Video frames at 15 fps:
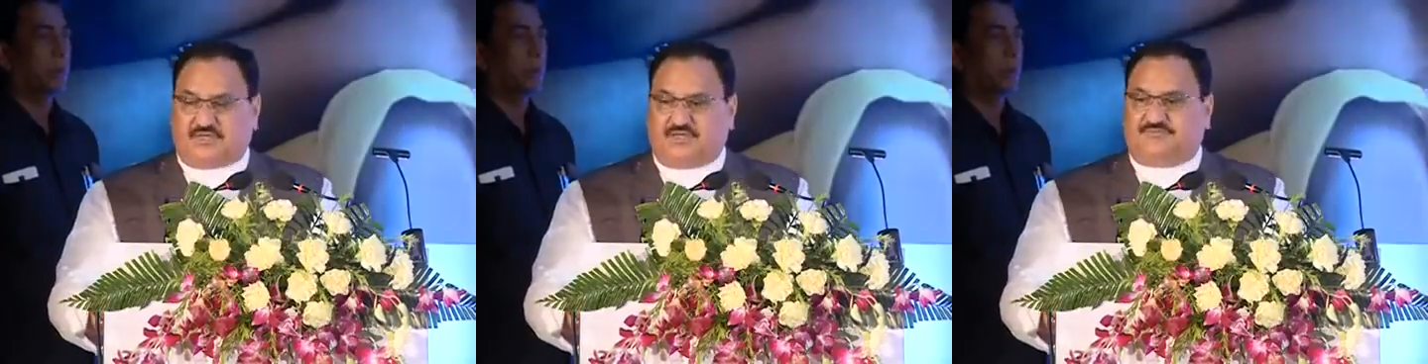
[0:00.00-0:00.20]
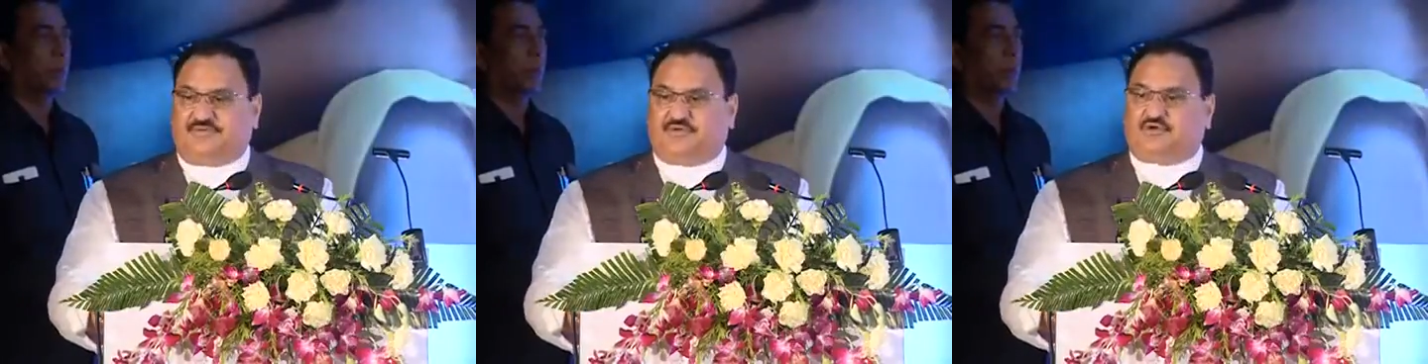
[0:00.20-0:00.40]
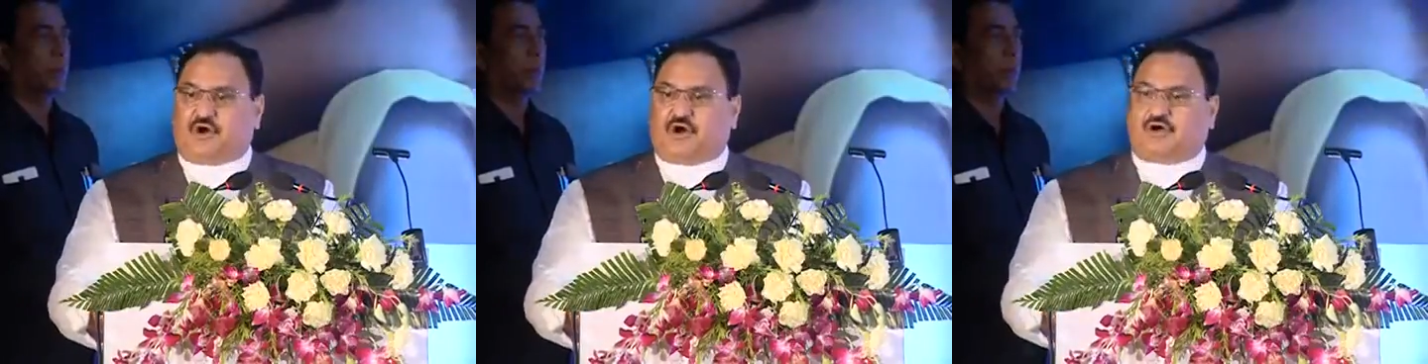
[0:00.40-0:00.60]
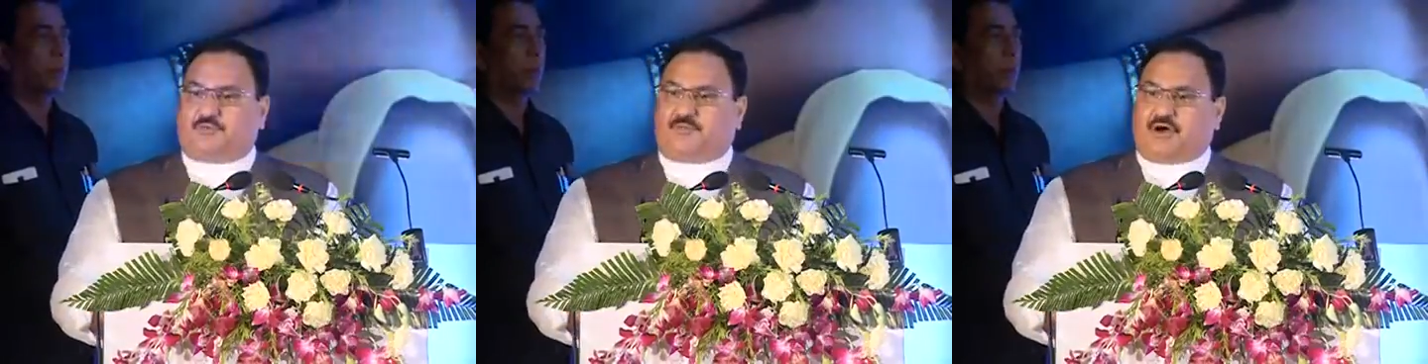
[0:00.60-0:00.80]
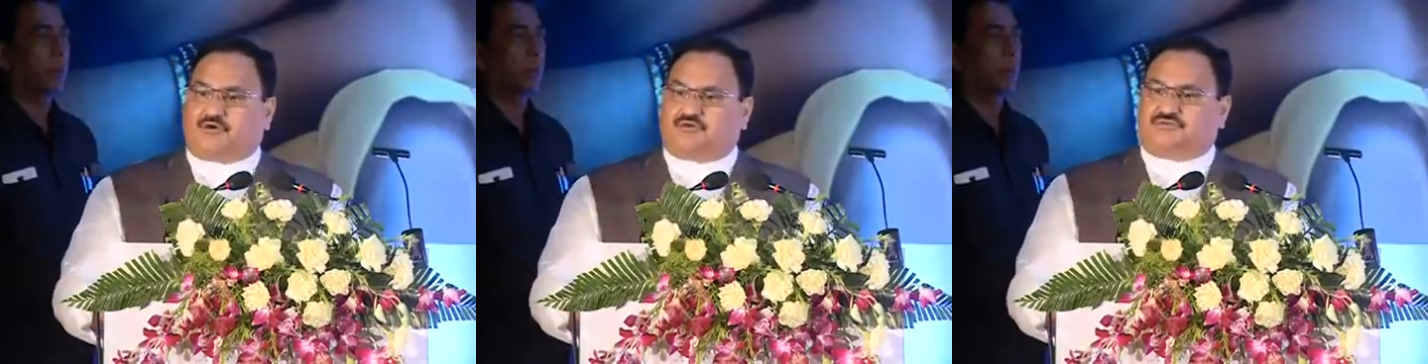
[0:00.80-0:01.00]
If we talk
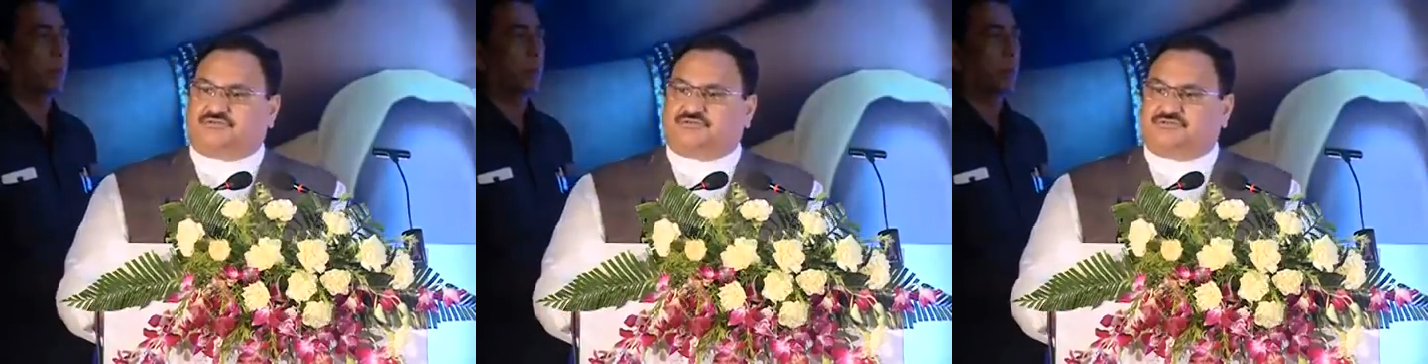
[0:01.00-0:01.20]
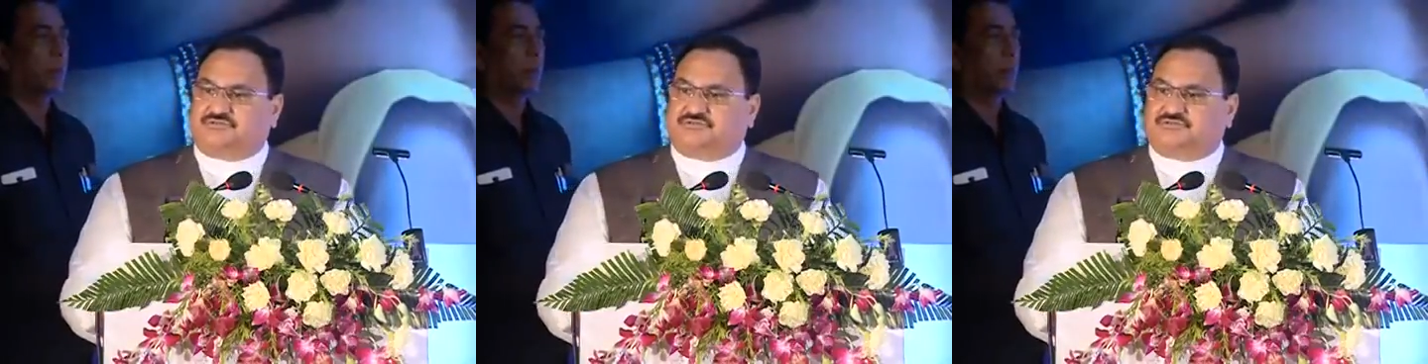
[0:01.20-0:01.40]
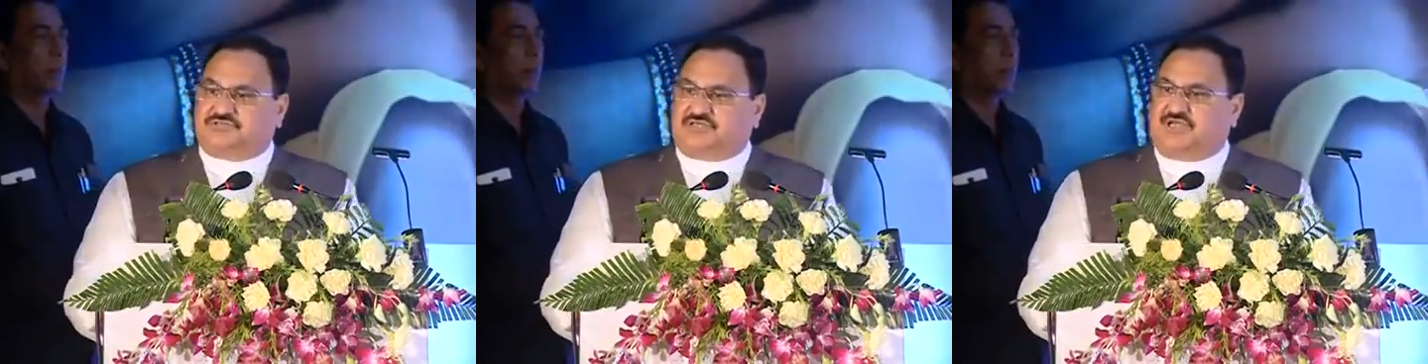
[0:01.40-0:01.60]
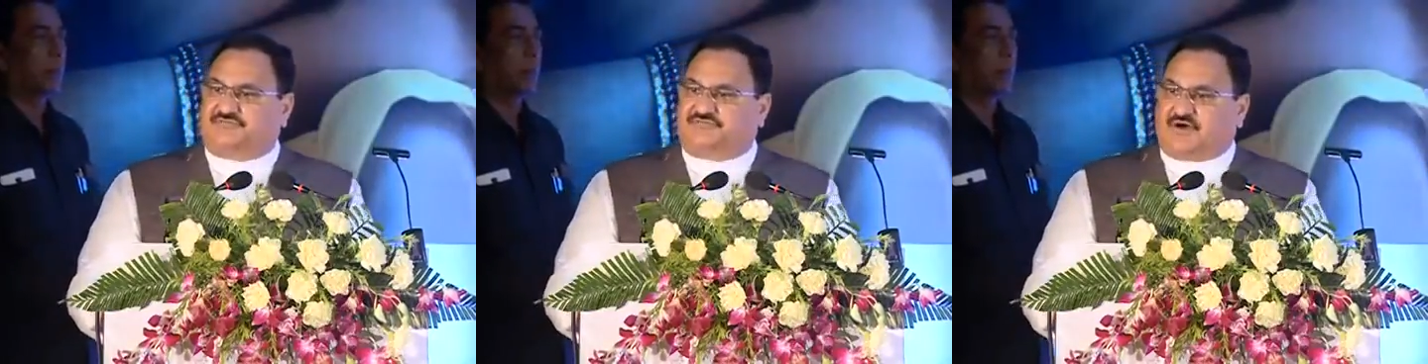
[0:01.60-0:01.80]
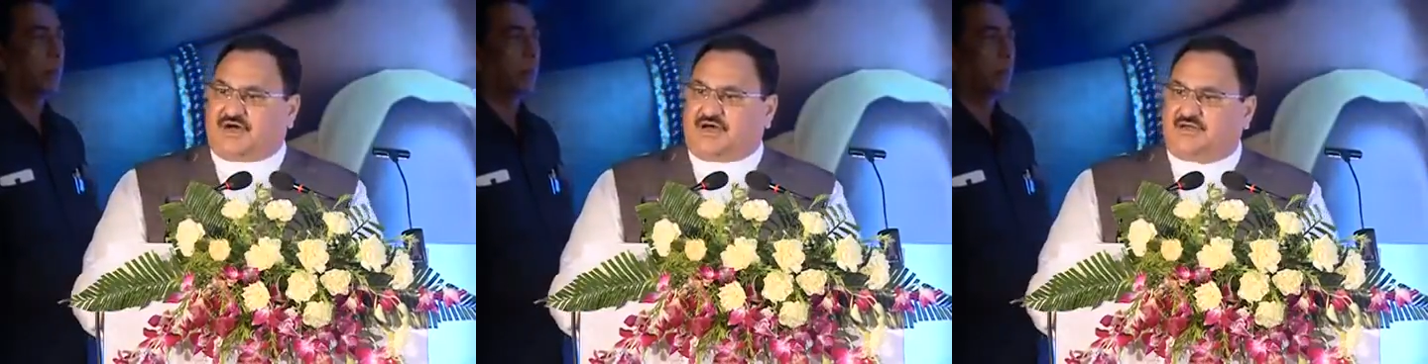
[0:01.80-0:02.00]
about
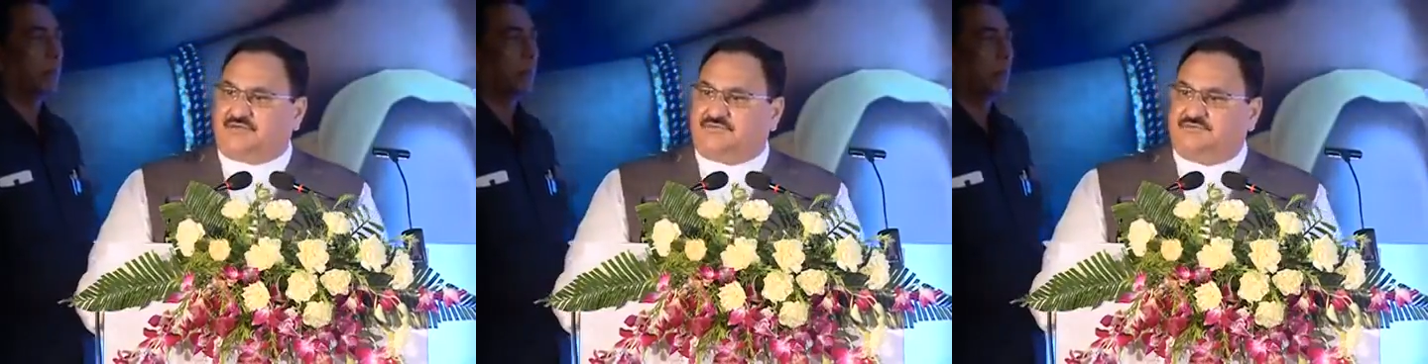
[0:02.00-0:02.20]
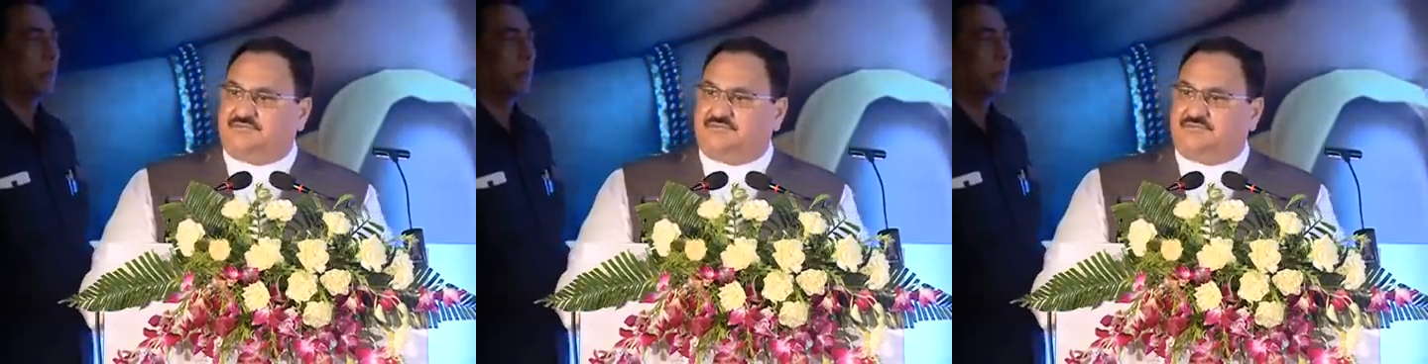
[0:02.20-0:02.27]
TFR,